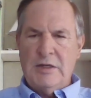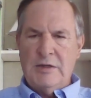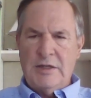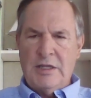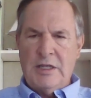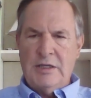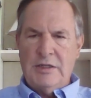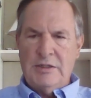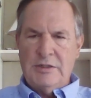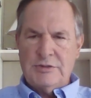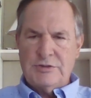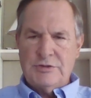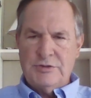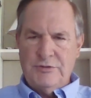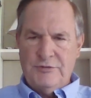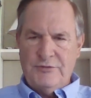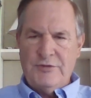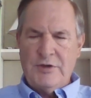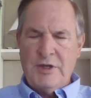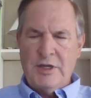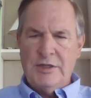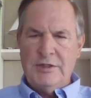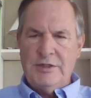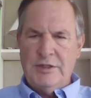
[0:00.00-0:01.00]
and that is to
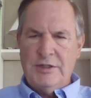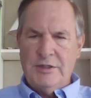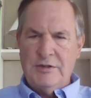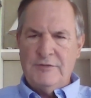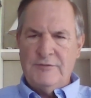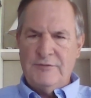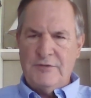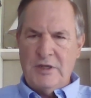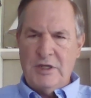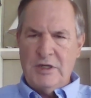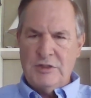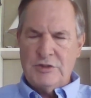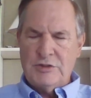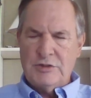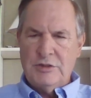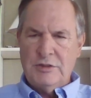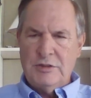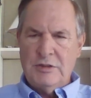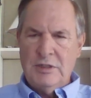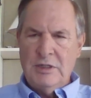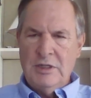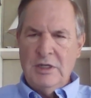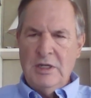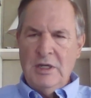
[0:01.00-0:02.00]
find
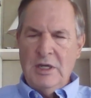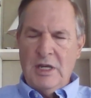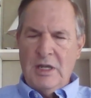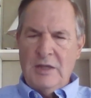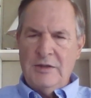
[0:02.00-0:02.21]
innovation